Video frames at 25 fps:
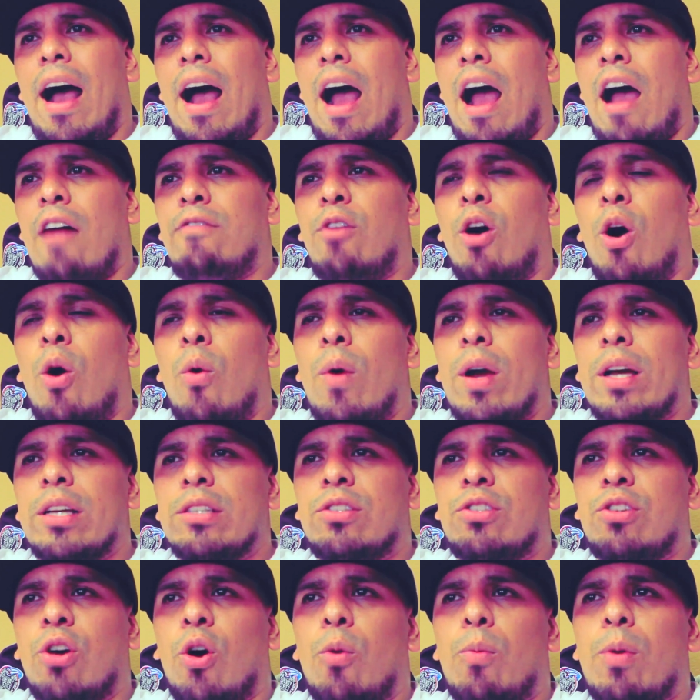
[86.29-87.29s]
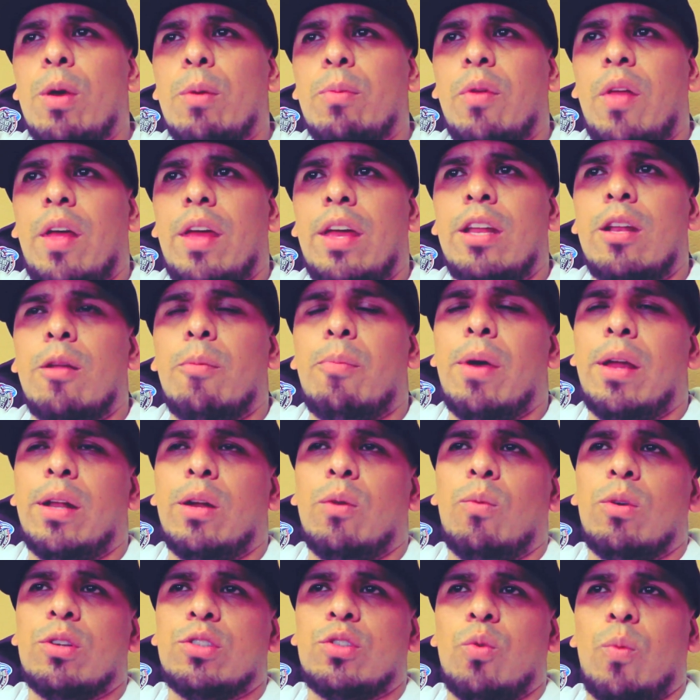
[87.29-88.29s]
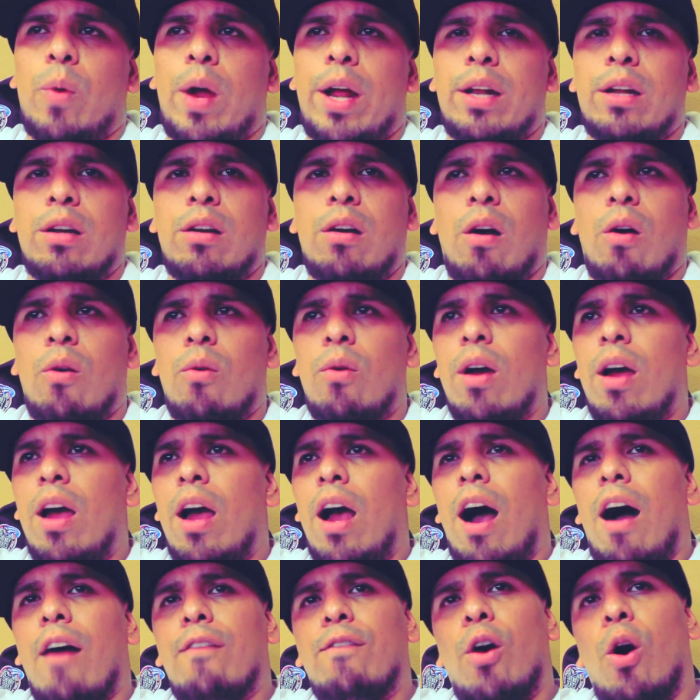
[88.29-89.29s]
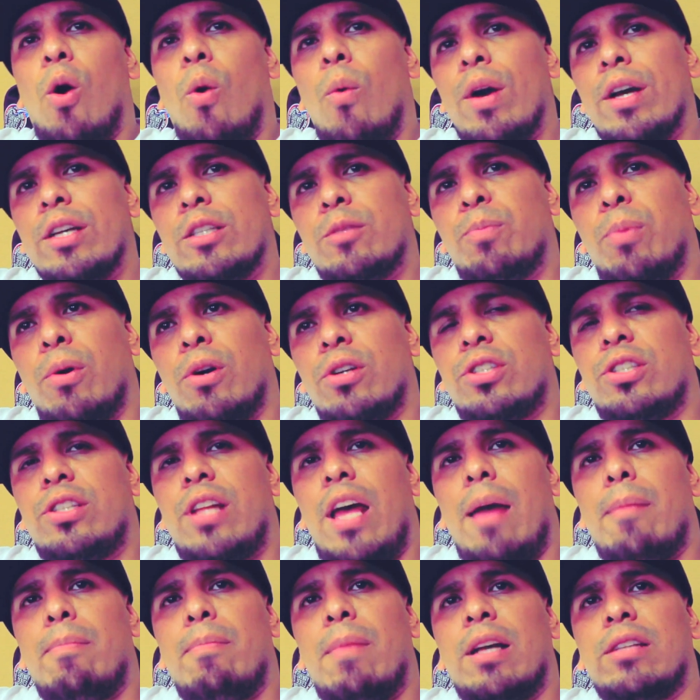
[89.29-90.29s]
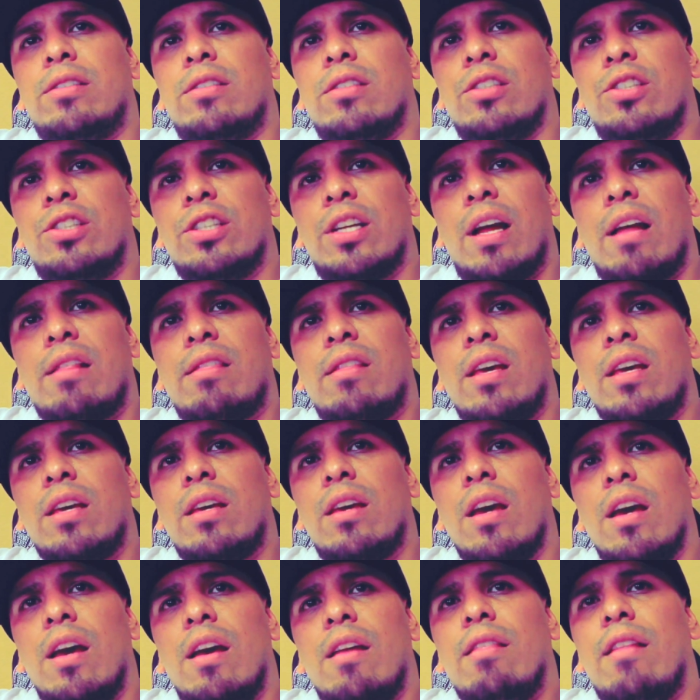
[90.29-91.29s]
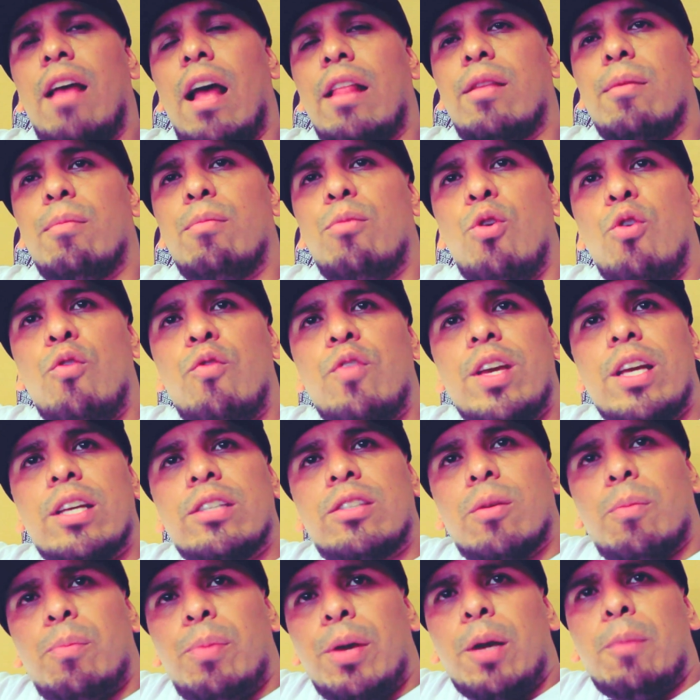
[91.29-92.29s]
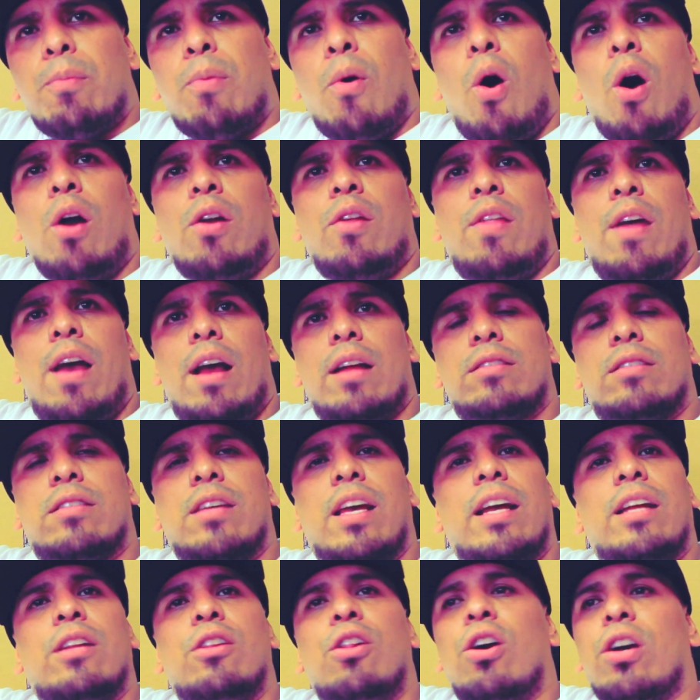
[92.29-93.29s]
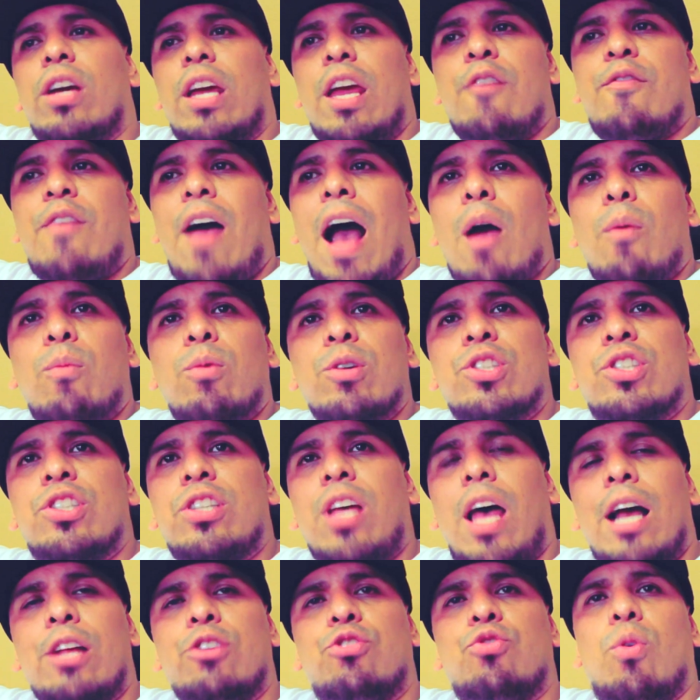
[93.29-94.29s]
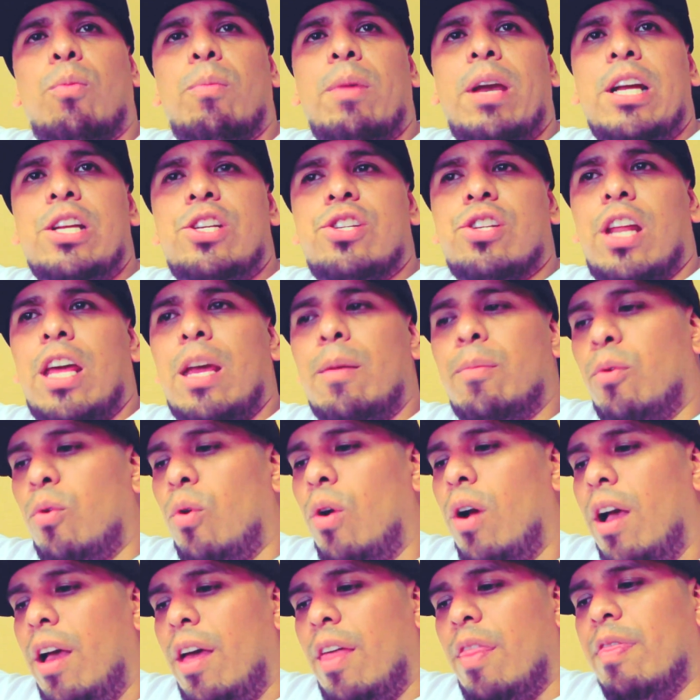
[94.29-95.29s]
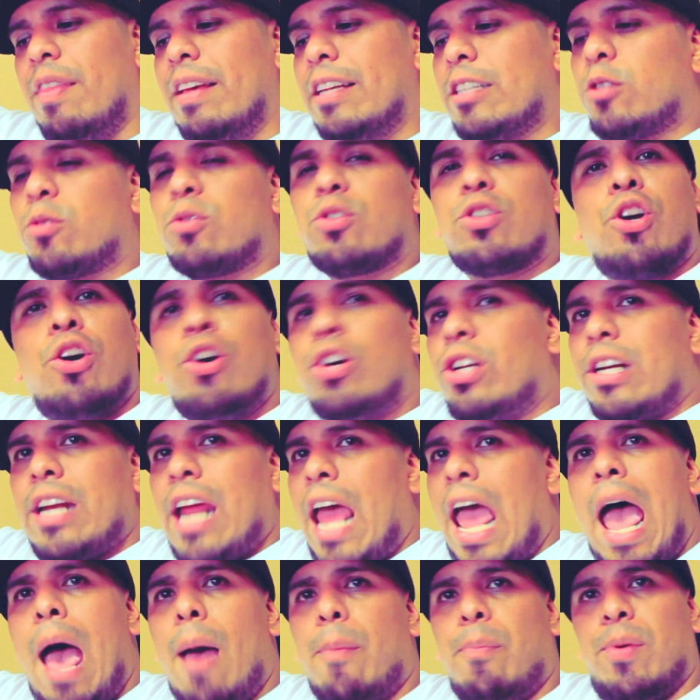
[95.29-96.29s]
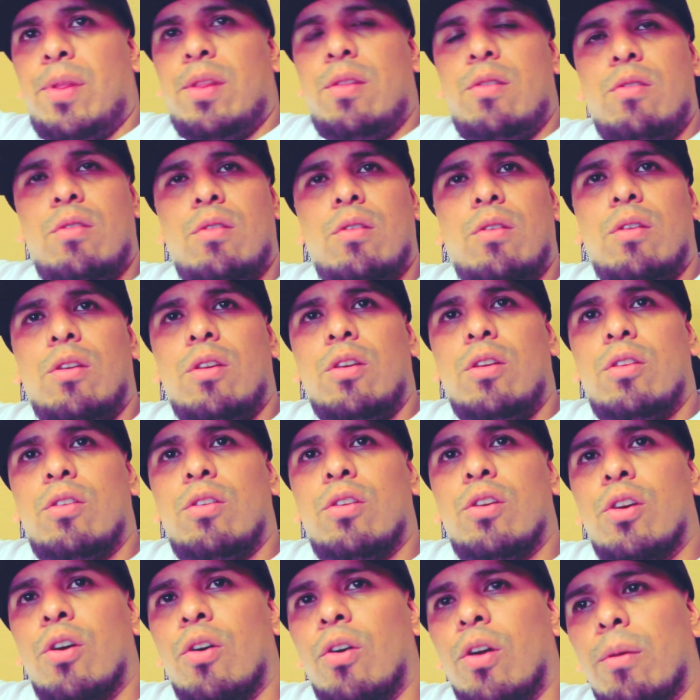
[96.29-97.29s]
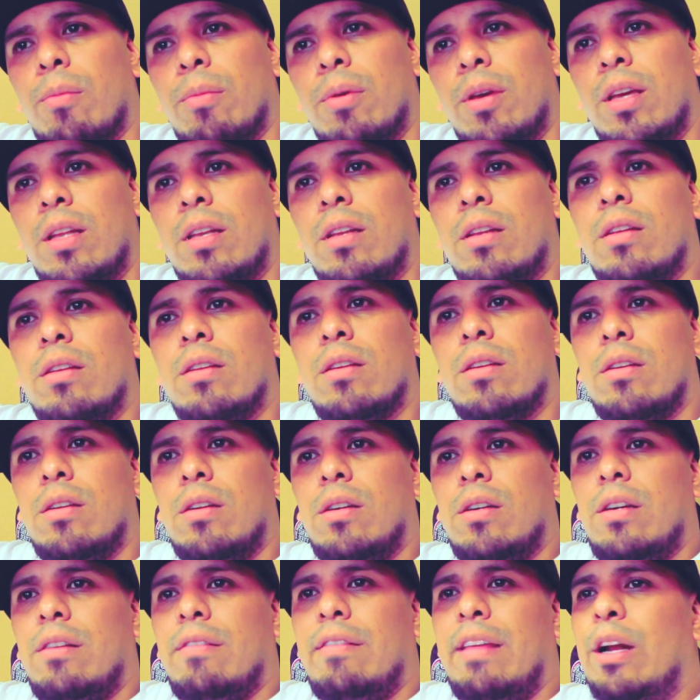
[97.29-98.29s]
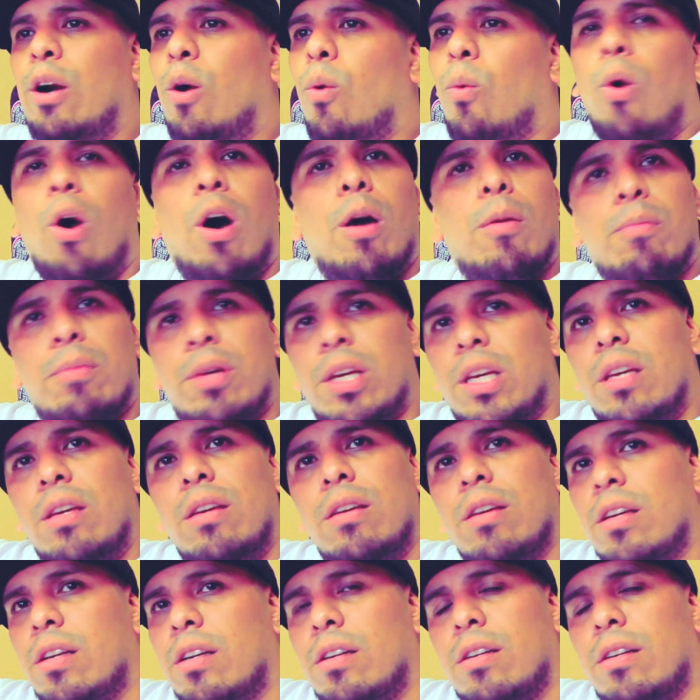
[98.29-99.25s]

I've always told people that independent was the way to go. I've always pushed that message, and I think that the movie is a big part of that, saying, look, if I was signed to a major label, this couldn't happen. You know what I mean? They don't want me.